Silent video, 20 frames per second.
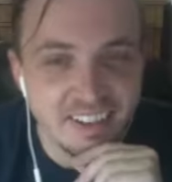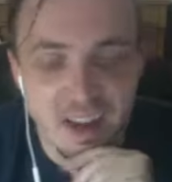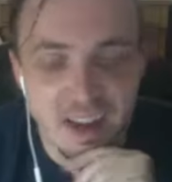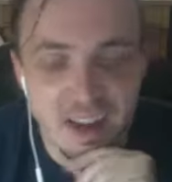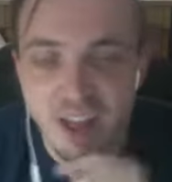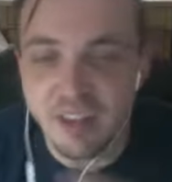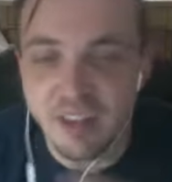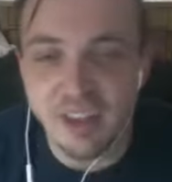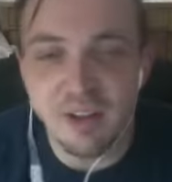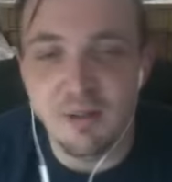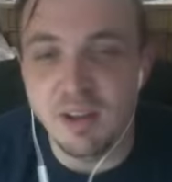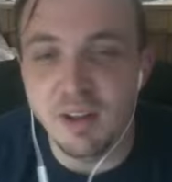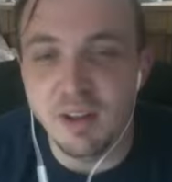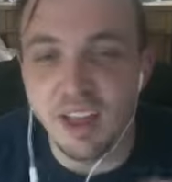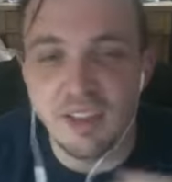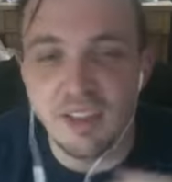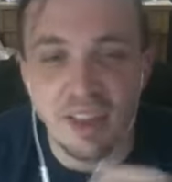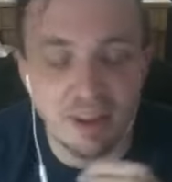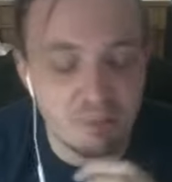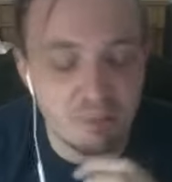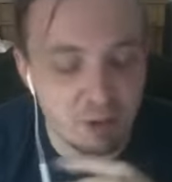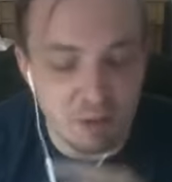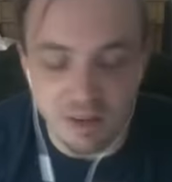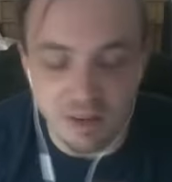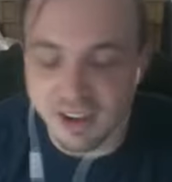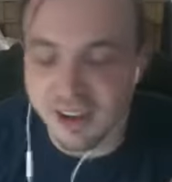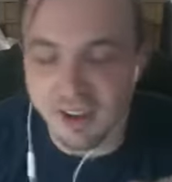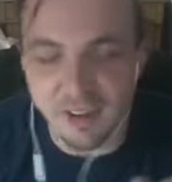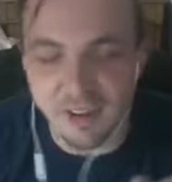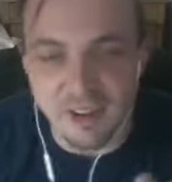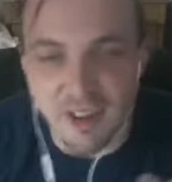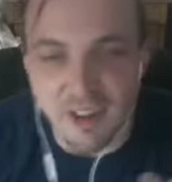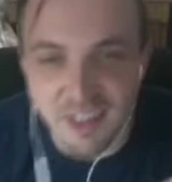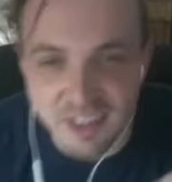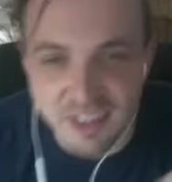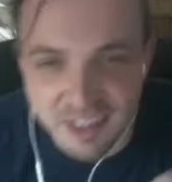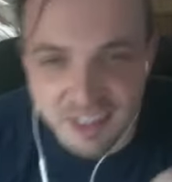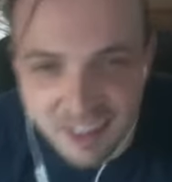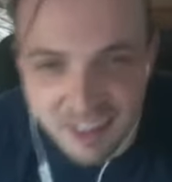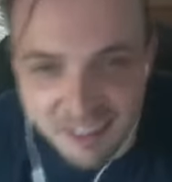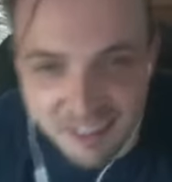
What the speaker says: Yeah. I think we want to hear it all the same.